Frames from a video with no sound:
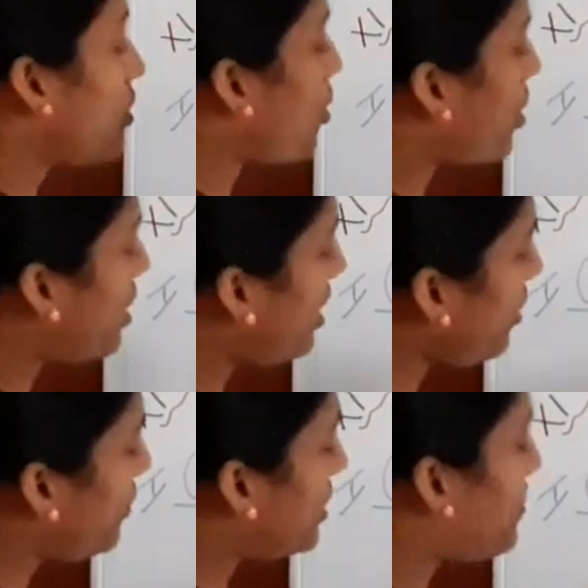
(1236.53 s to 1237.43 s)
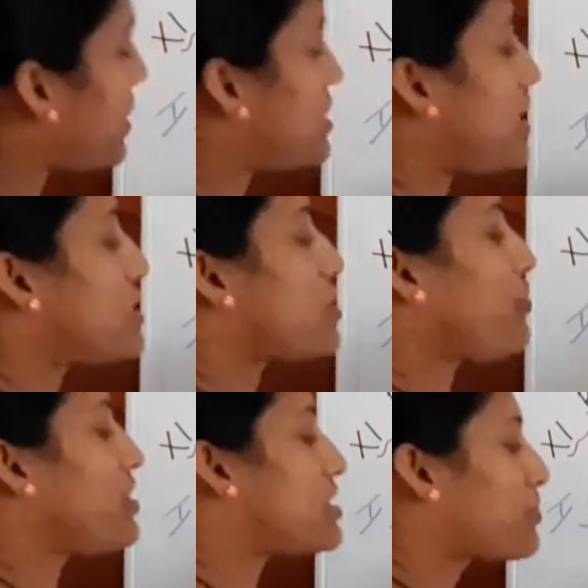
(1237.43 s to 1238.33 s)
only with the presence
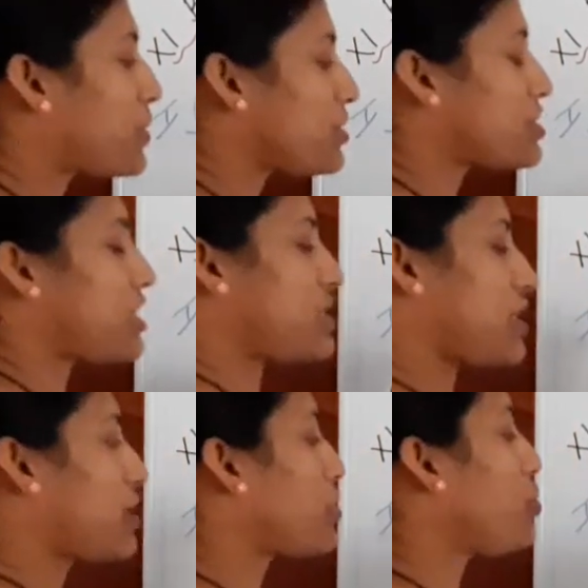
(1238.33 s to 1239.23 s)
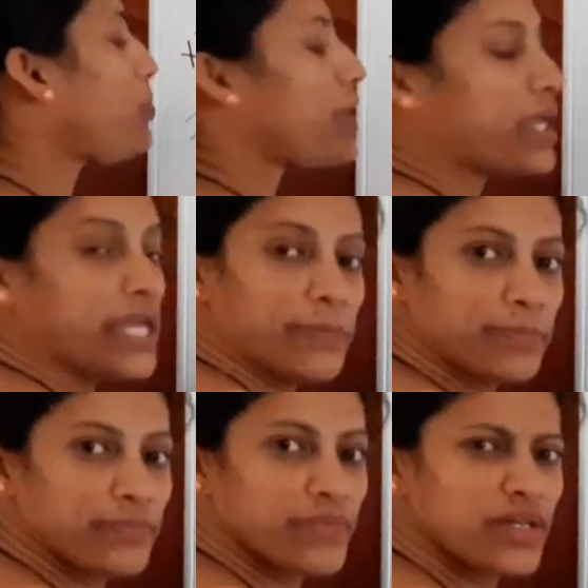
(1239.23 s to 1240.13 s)
of its prosthetic group heme.